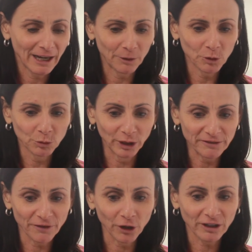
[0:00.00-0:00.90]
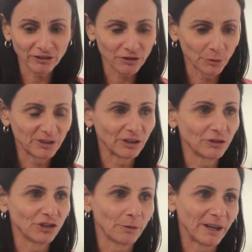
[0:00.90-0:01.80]
And we're really focused. I thought we did a
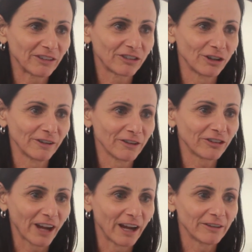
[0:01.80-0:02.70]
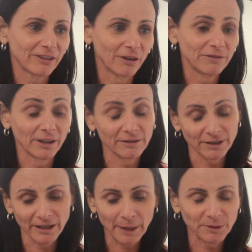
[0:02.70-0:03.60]
good job executing the scout. So very,
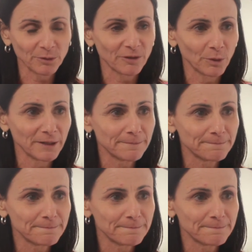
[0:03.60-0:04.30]
very happy with the win.